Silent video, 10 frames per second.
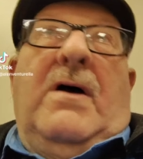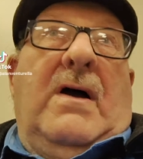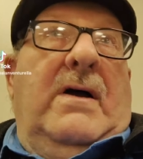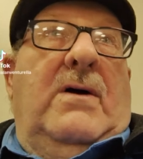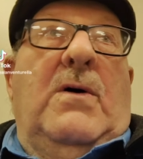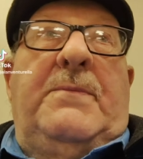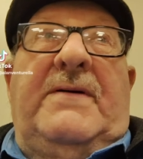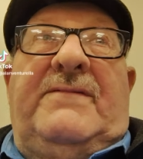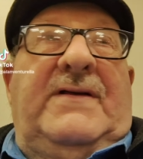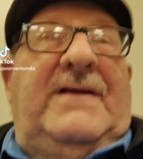I hope
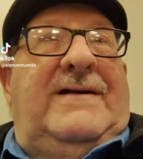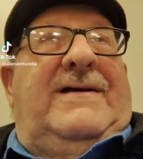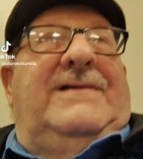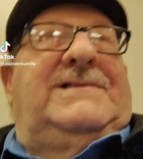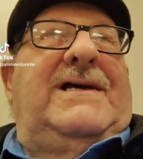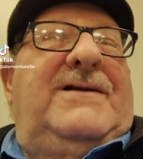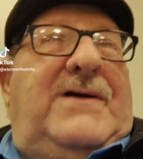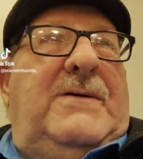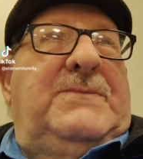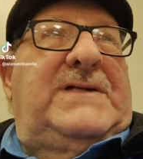everything I said
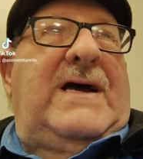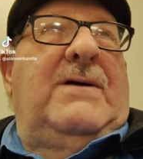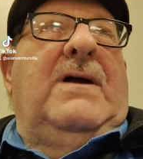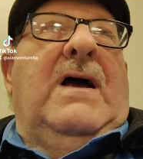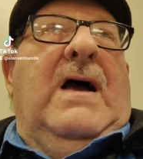comes out.